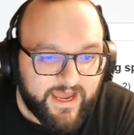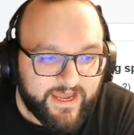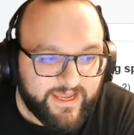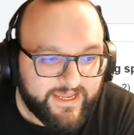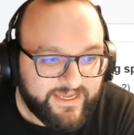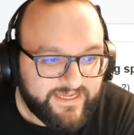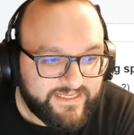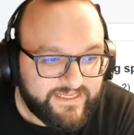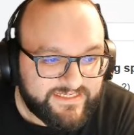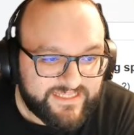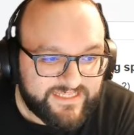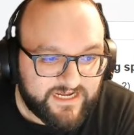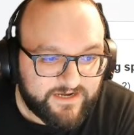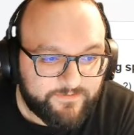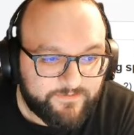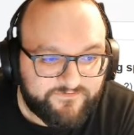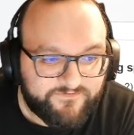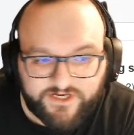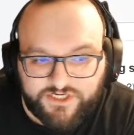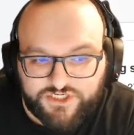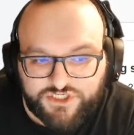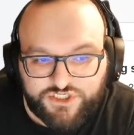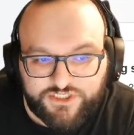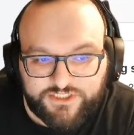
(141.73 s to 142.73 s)
Each stack of
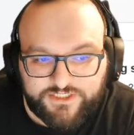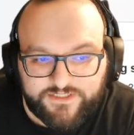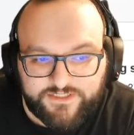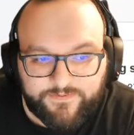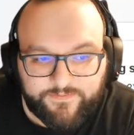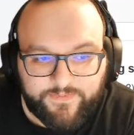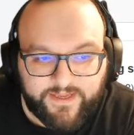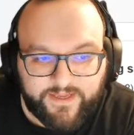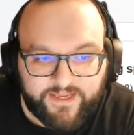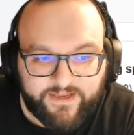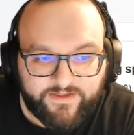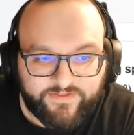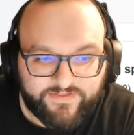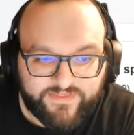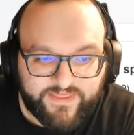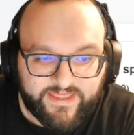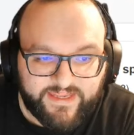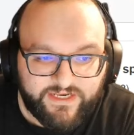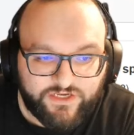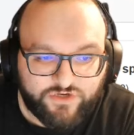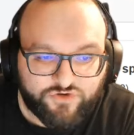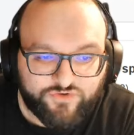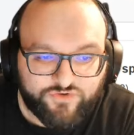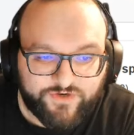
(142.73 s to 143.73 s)
perfectionism
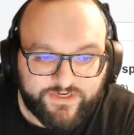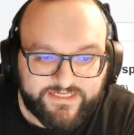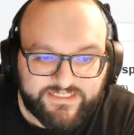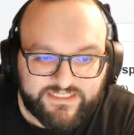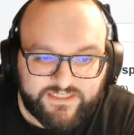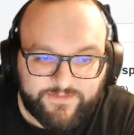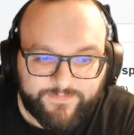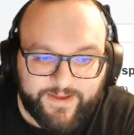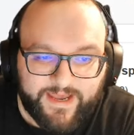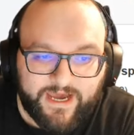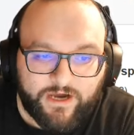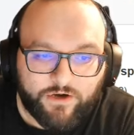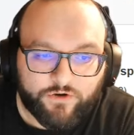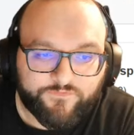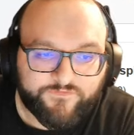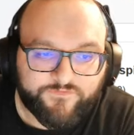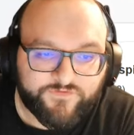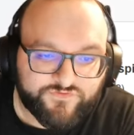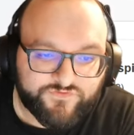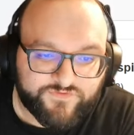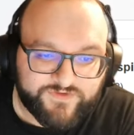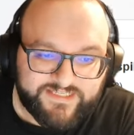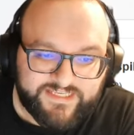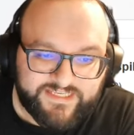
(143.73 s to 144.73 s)
then increases the power of
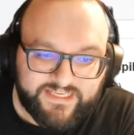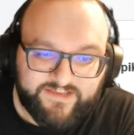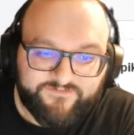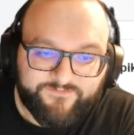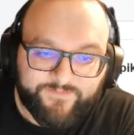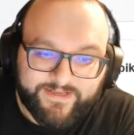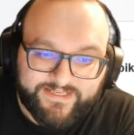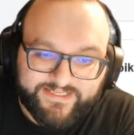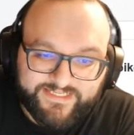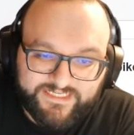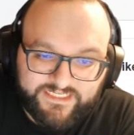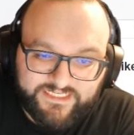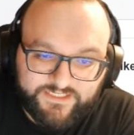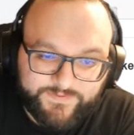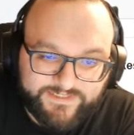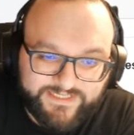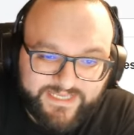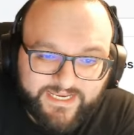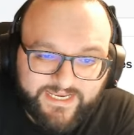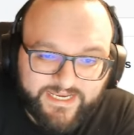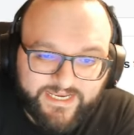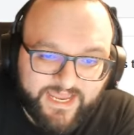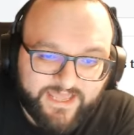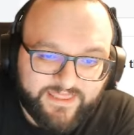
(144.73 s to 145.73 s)
his receive by
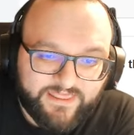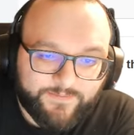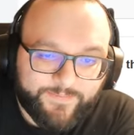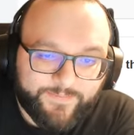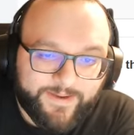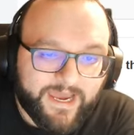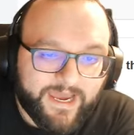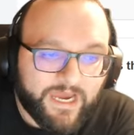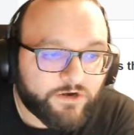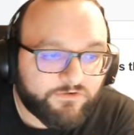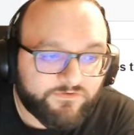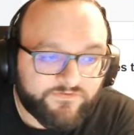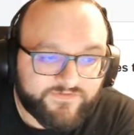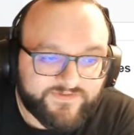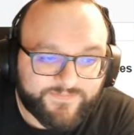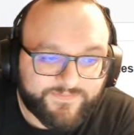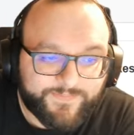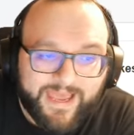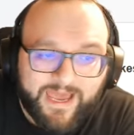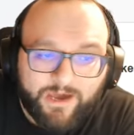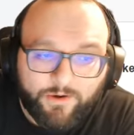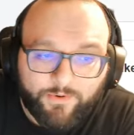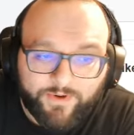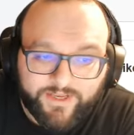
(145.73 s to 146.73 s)
6% and the power of his
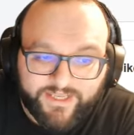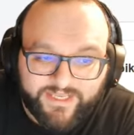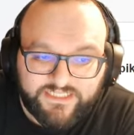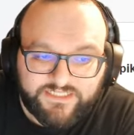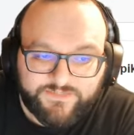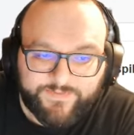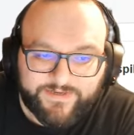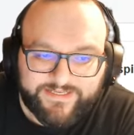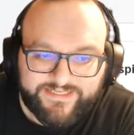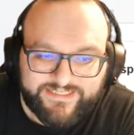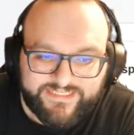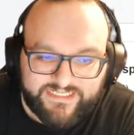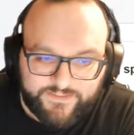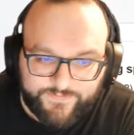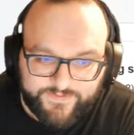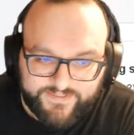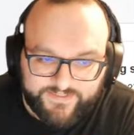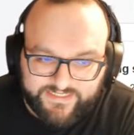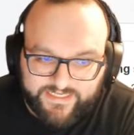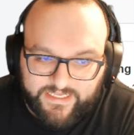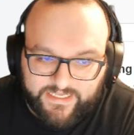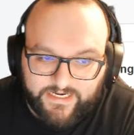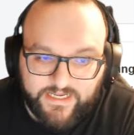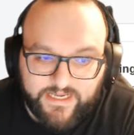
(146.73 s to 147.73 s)
power hits by
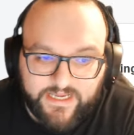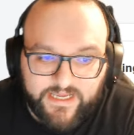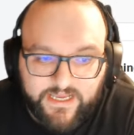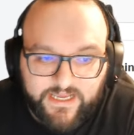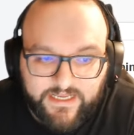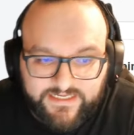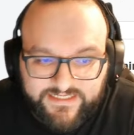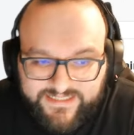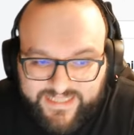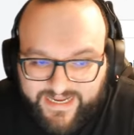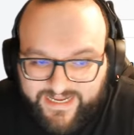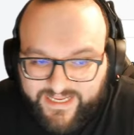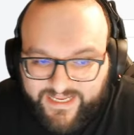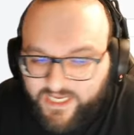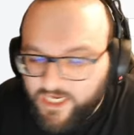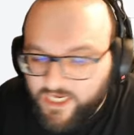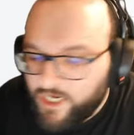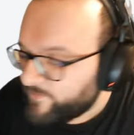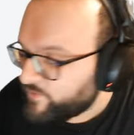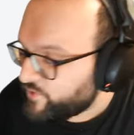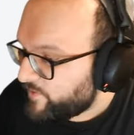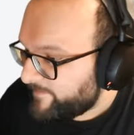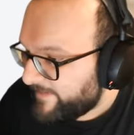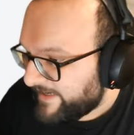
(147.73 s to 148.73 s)
6%, stacking
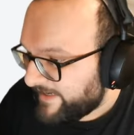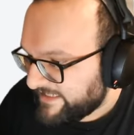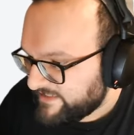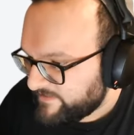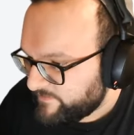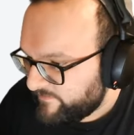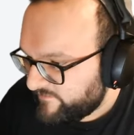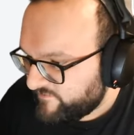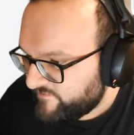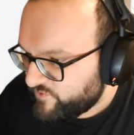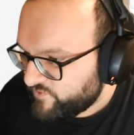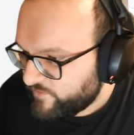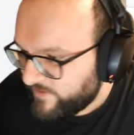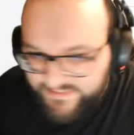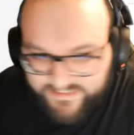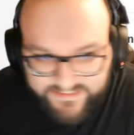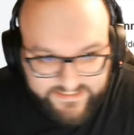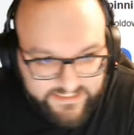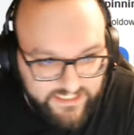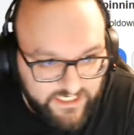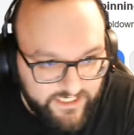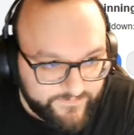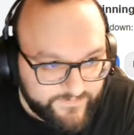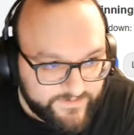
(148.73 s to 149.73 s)
up to a maximum of 20
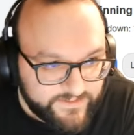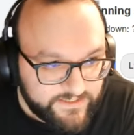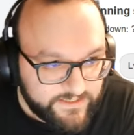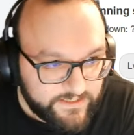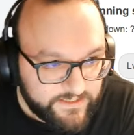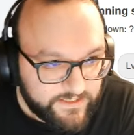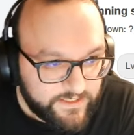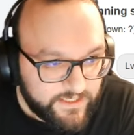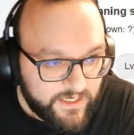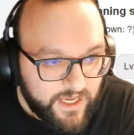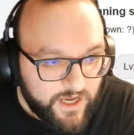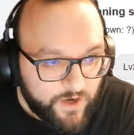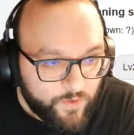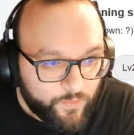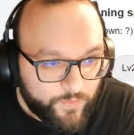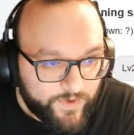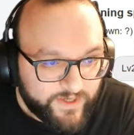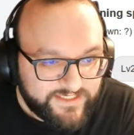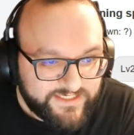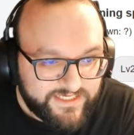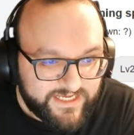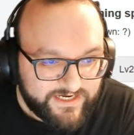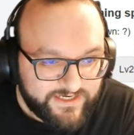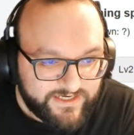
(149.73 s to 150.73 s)
times.
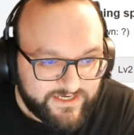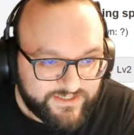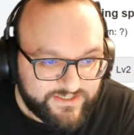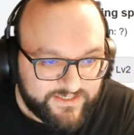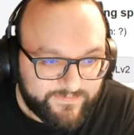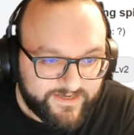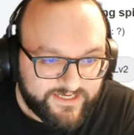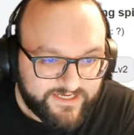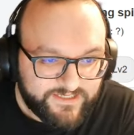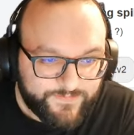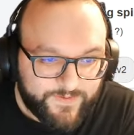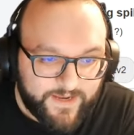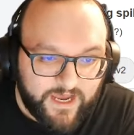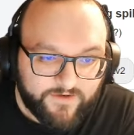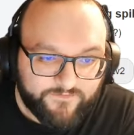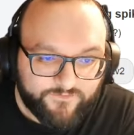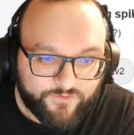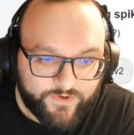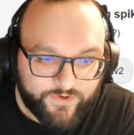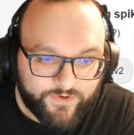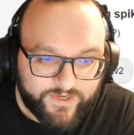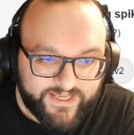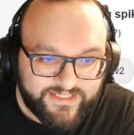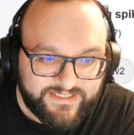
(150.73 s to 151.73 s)
When Sakusa makes
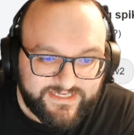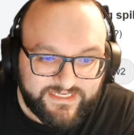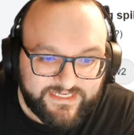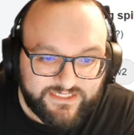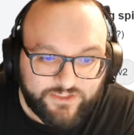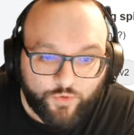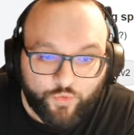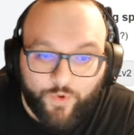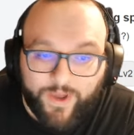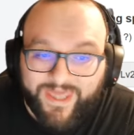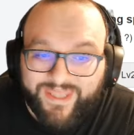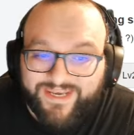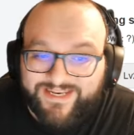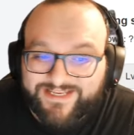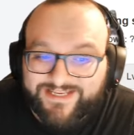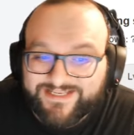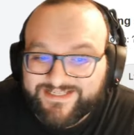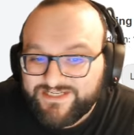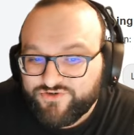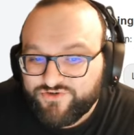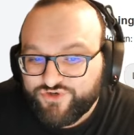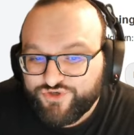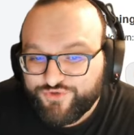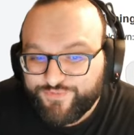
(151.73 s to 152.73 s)
powerful hits, his awareness is
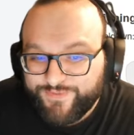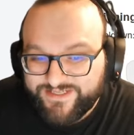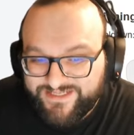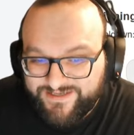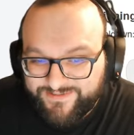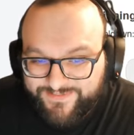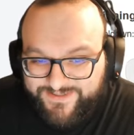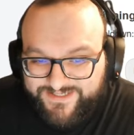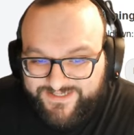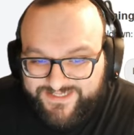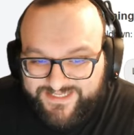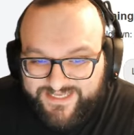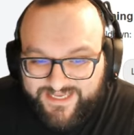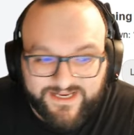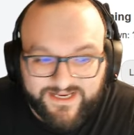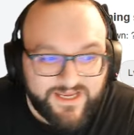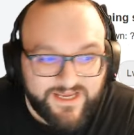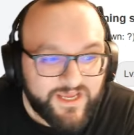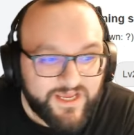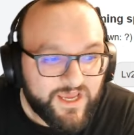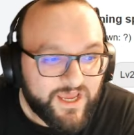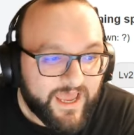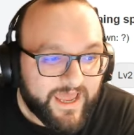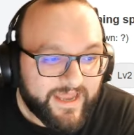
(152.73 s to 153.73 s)
increased by 10%,
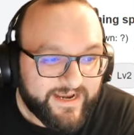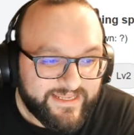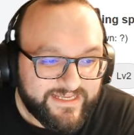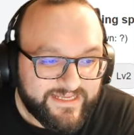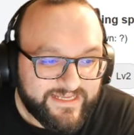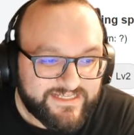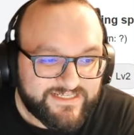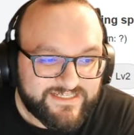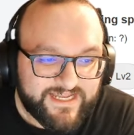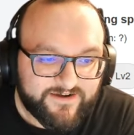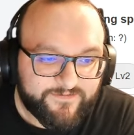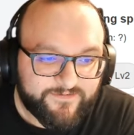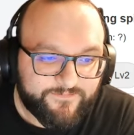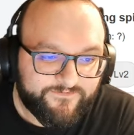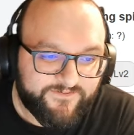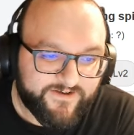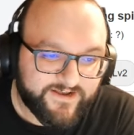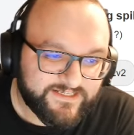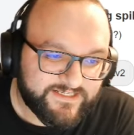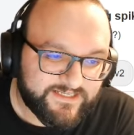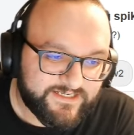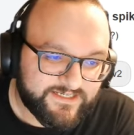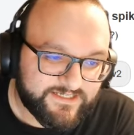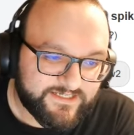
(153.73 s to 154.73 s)
and each stack of
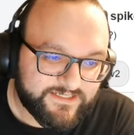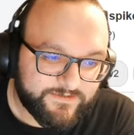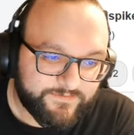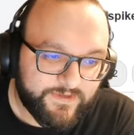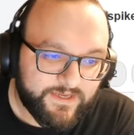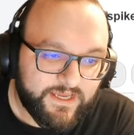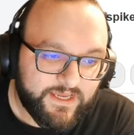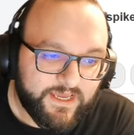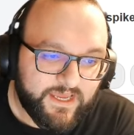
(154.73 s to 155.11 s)
perfectionism...